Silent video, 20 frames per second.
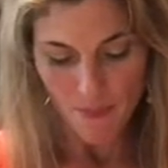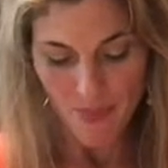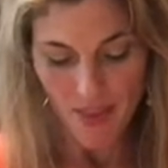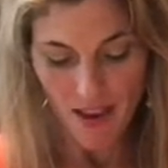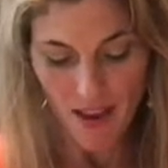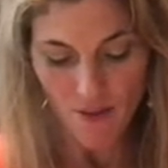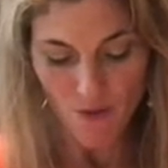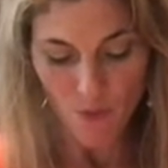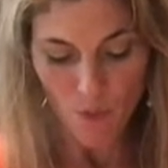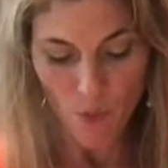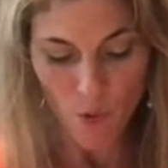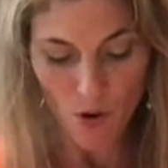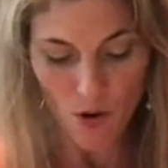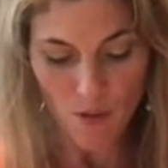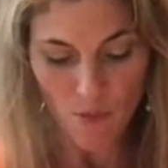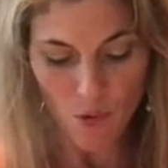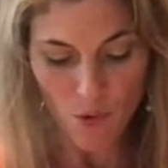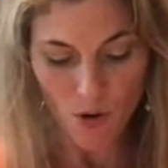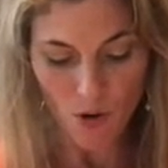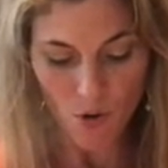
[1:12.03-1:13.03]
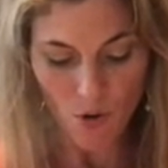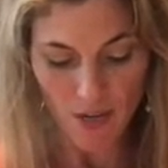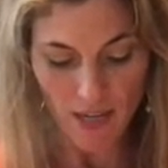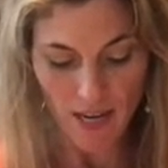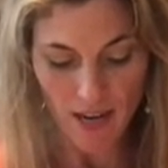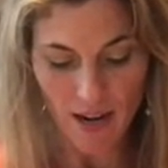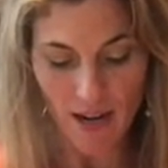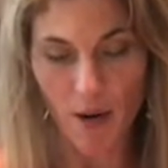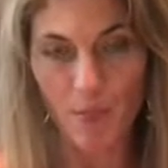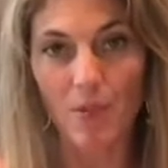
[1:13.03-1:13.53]
They have more and more
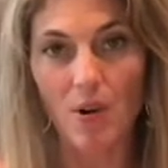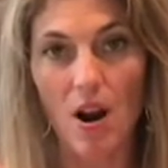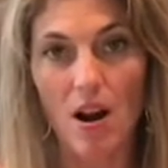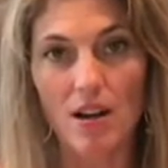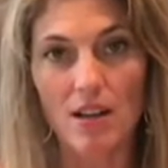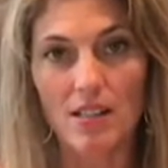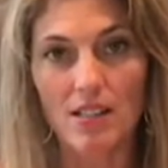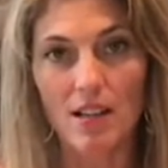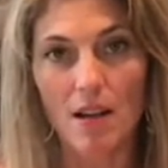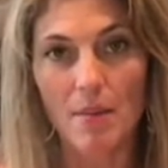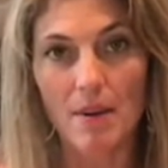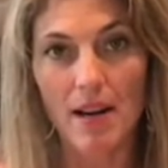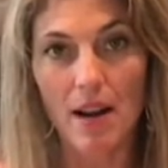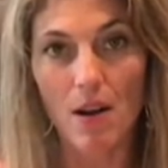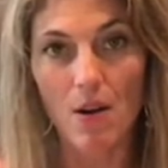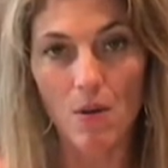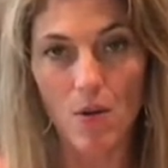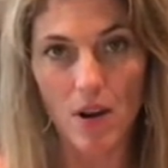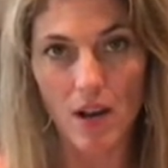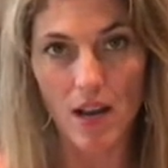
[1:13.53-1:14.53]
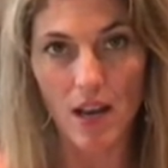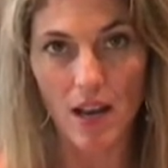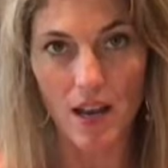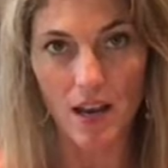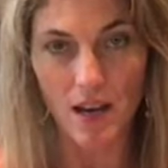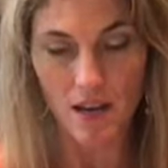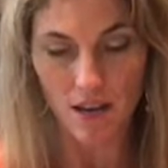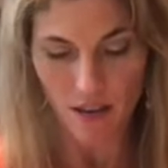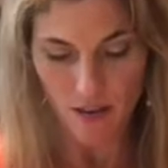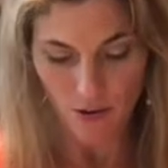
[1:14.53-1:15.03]
organic products coming out,
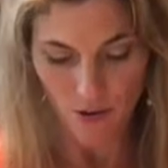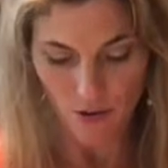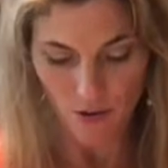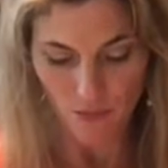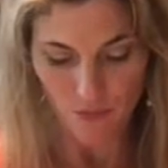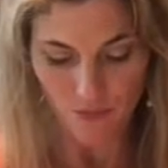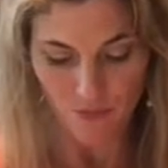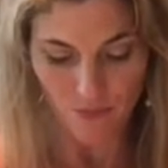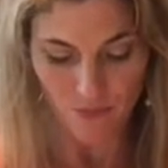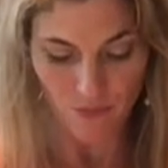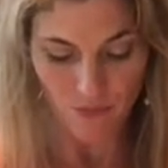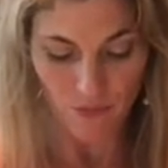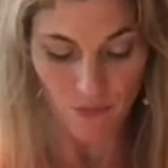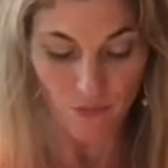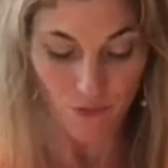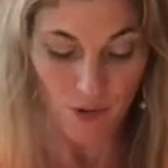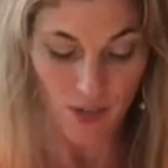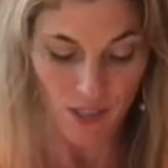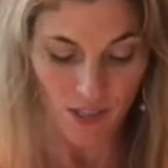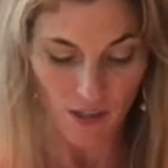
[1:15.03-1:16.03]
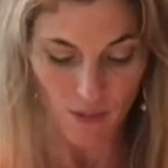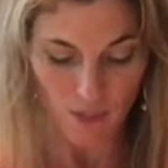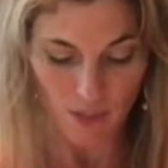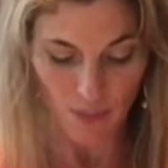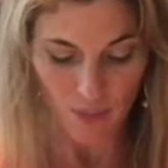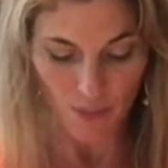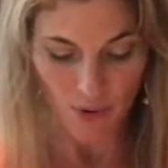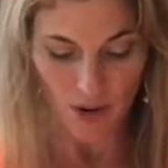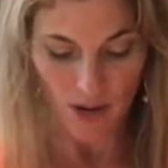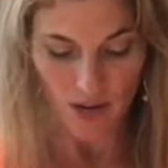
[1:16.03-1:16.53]
and they're
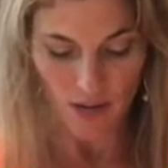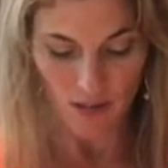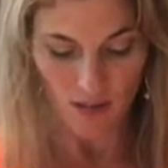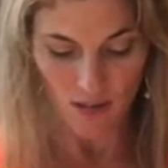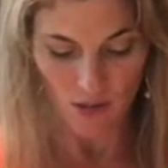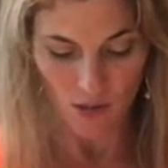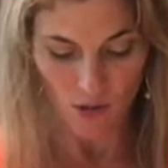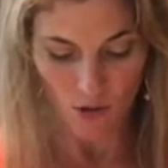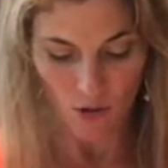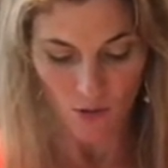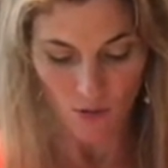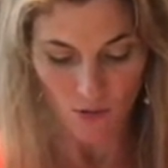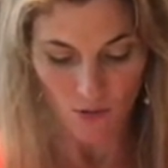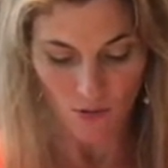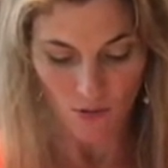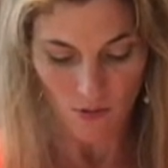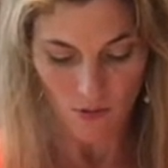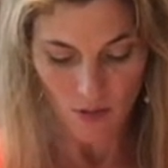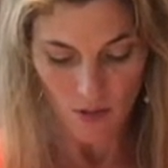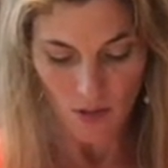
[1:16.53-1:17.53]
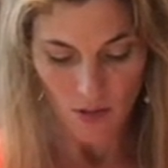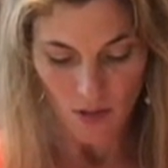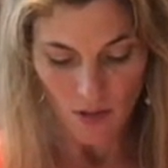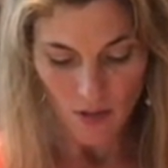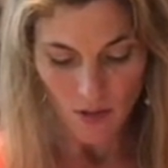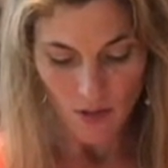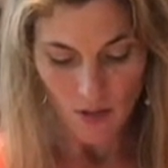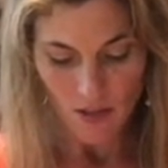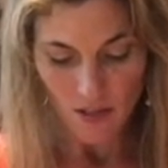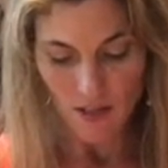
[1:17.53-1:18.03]
reasonably priced, so
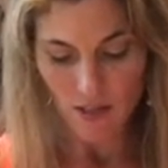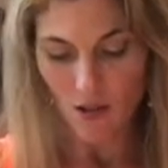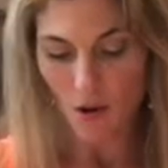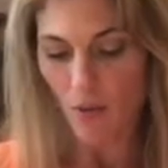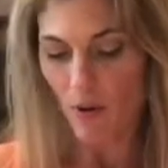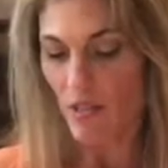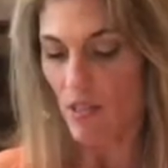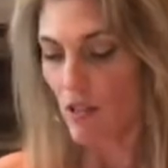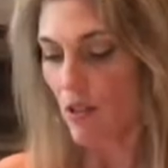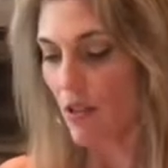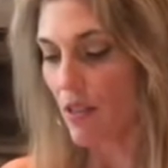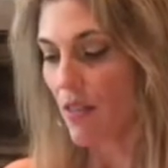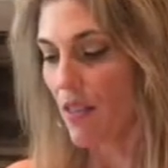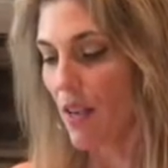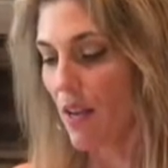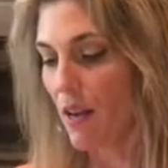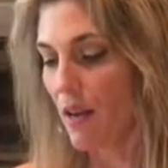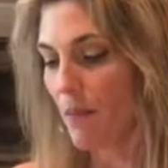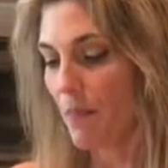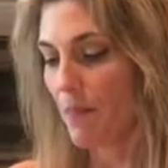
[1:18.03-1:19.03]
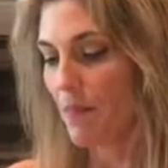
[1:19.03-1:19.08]
that's always a good thing.